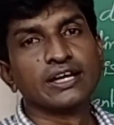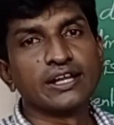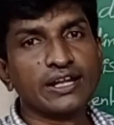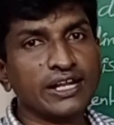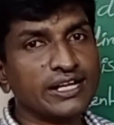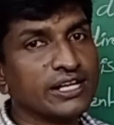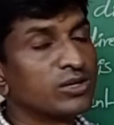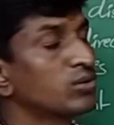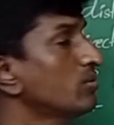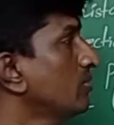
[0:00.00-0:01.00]
related
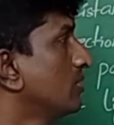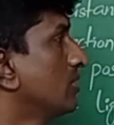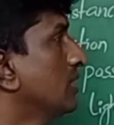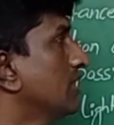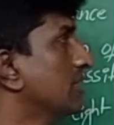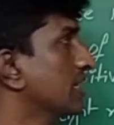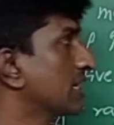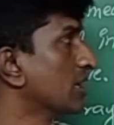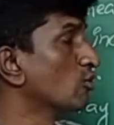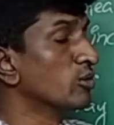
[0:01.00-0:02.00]
to the
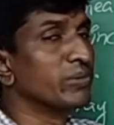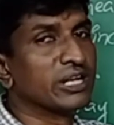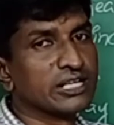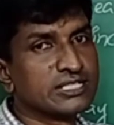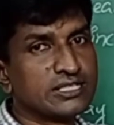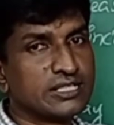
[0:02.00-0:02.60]
curved mirrors.